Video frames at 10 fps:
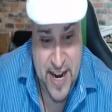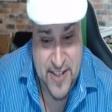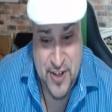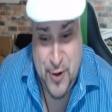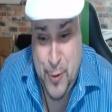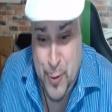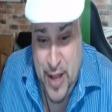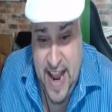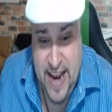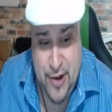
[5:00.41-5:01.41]
it's a
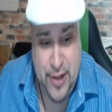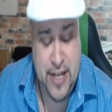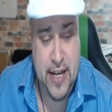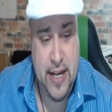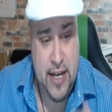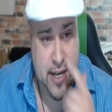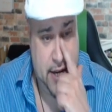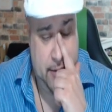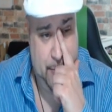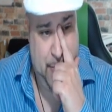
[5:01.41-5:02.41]
cool angle,
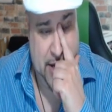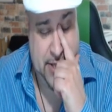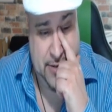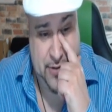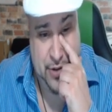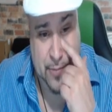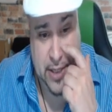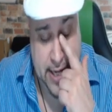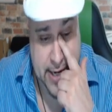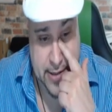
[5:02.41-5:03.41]
but do
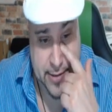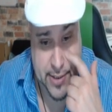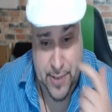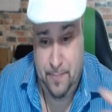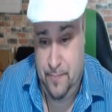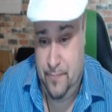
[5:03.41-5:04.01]
millennials